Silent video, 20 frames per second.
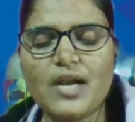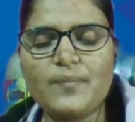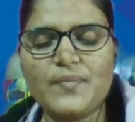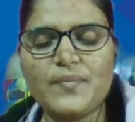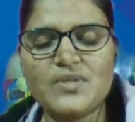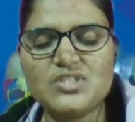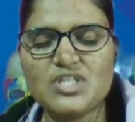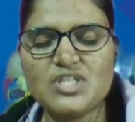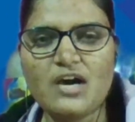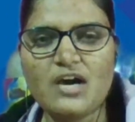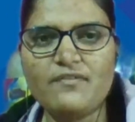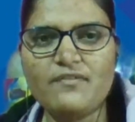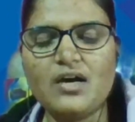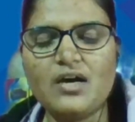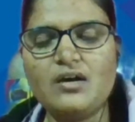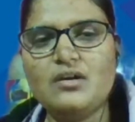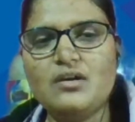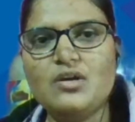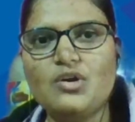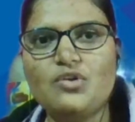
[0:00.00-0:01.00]

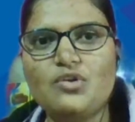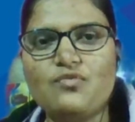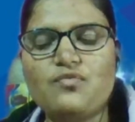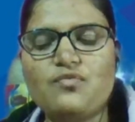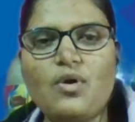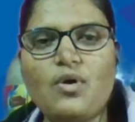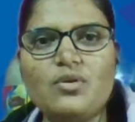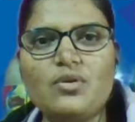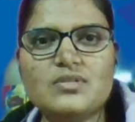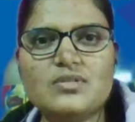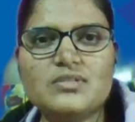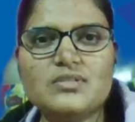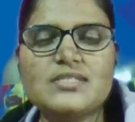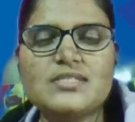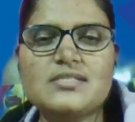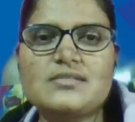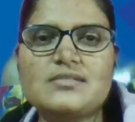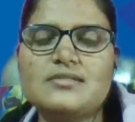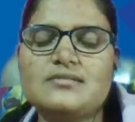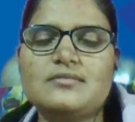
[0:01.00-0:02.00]
Java follows
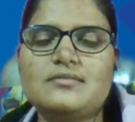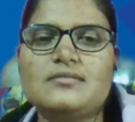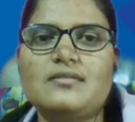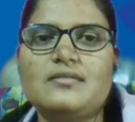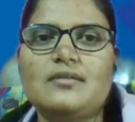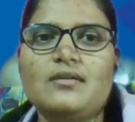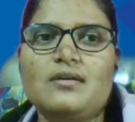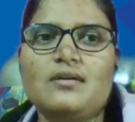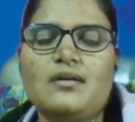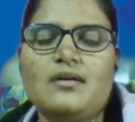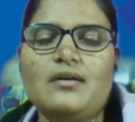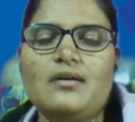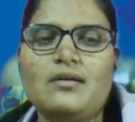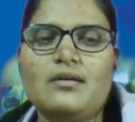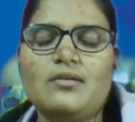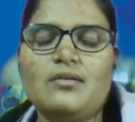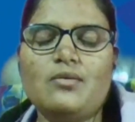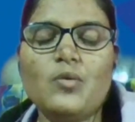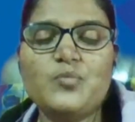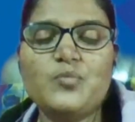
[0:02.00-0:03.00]
this
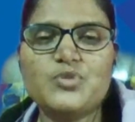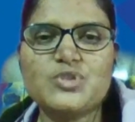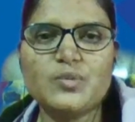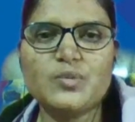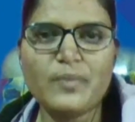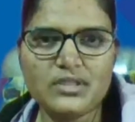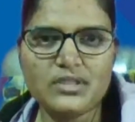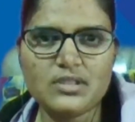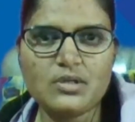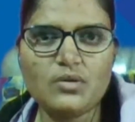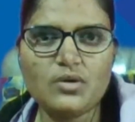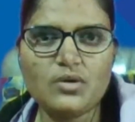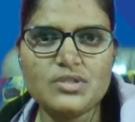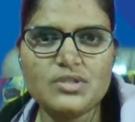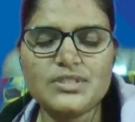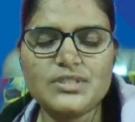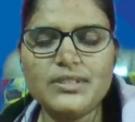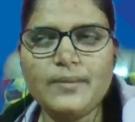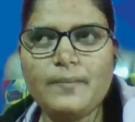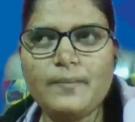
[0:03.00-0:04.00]
OOPS
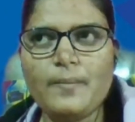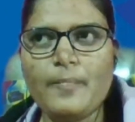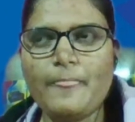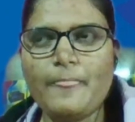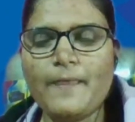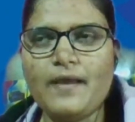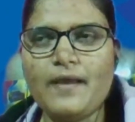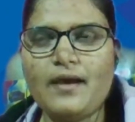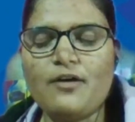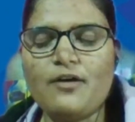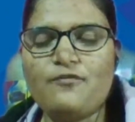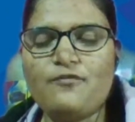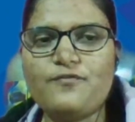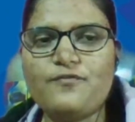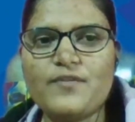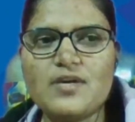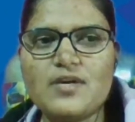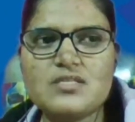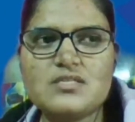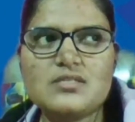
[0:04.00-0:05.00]
methodology.
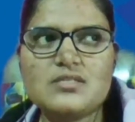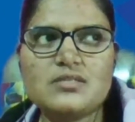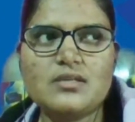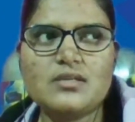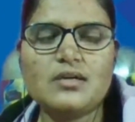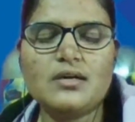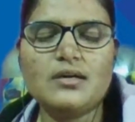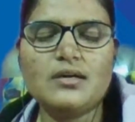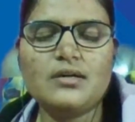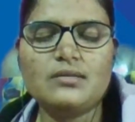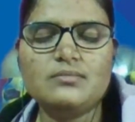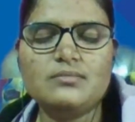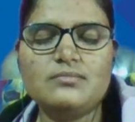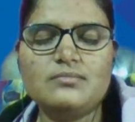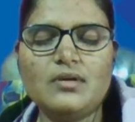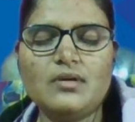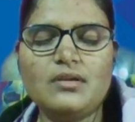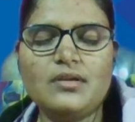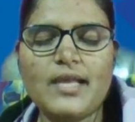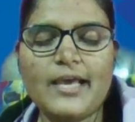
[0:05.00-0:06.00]
First
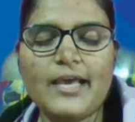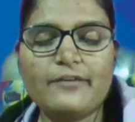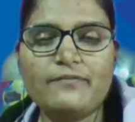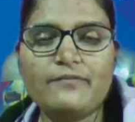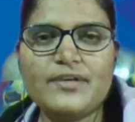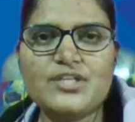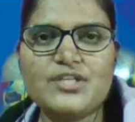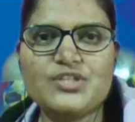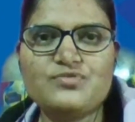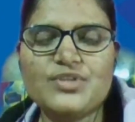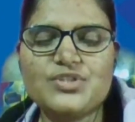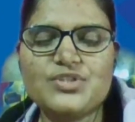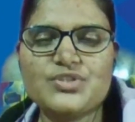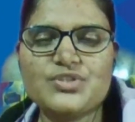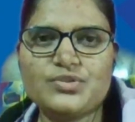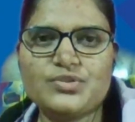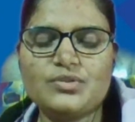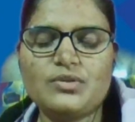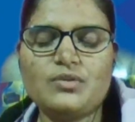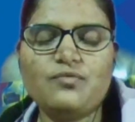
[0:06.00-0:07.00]
language
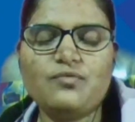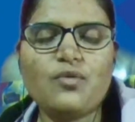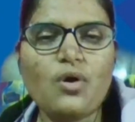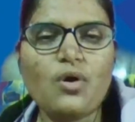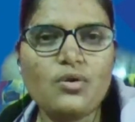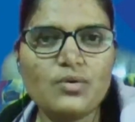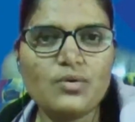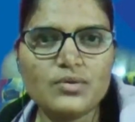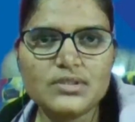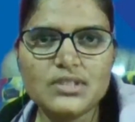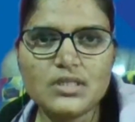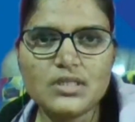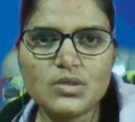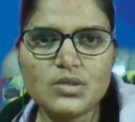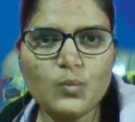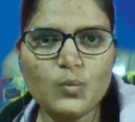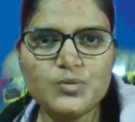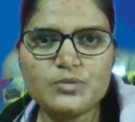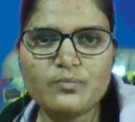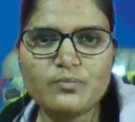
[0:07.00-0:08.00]
which followed the
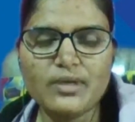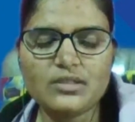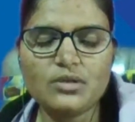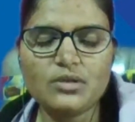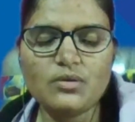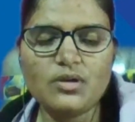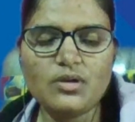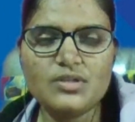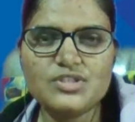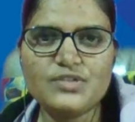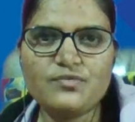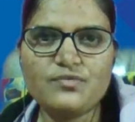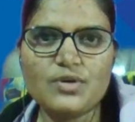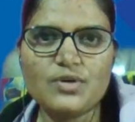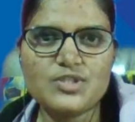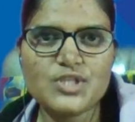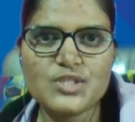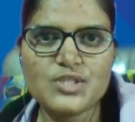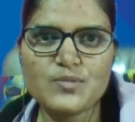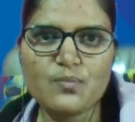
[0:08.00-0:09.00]
OOPS methodology
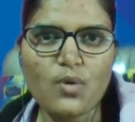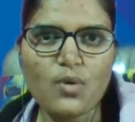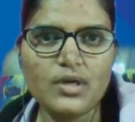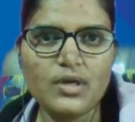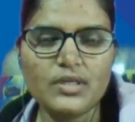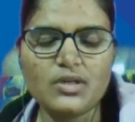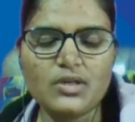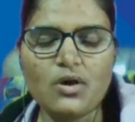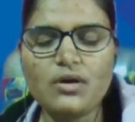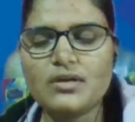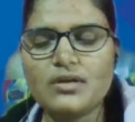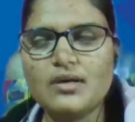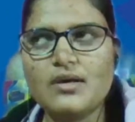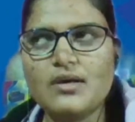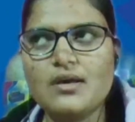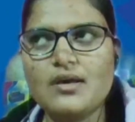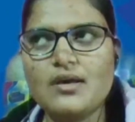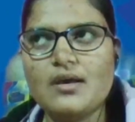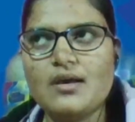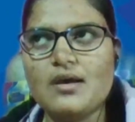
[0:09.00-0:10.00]
was Smalltalk.
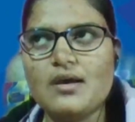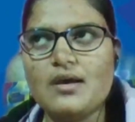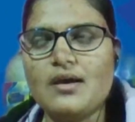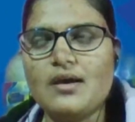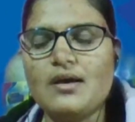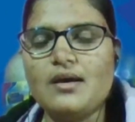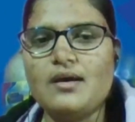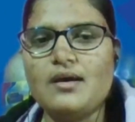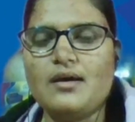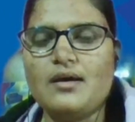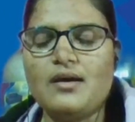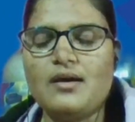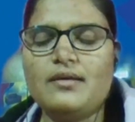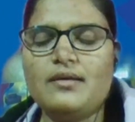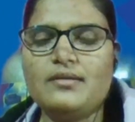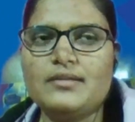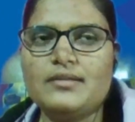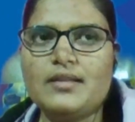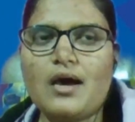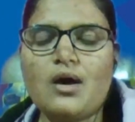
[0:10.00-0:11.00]

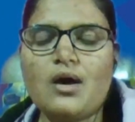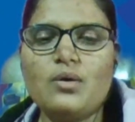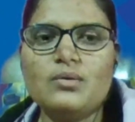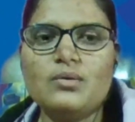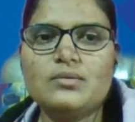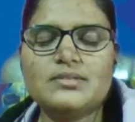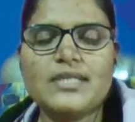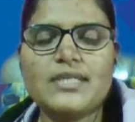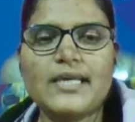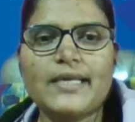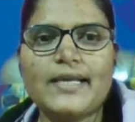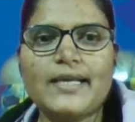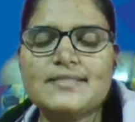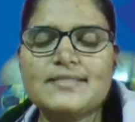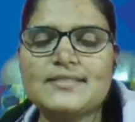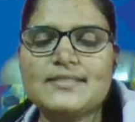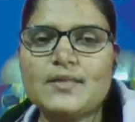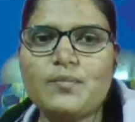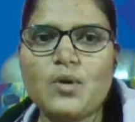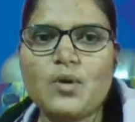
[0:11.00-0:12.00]
Now, second
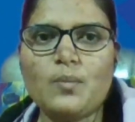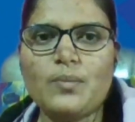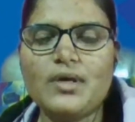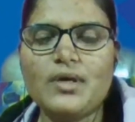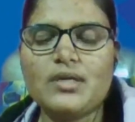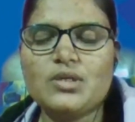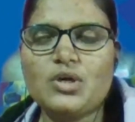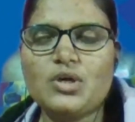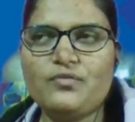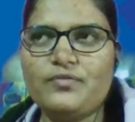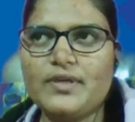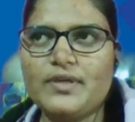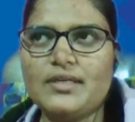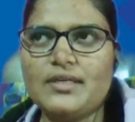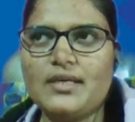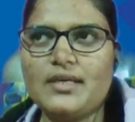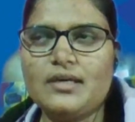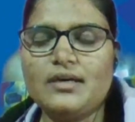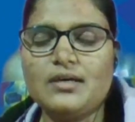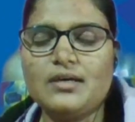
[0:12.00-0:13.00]
is the property of
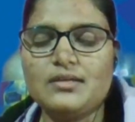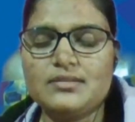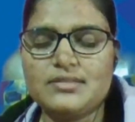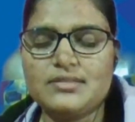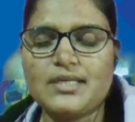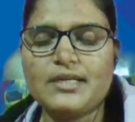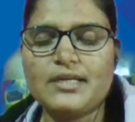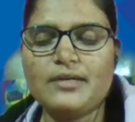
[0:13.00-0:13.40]
second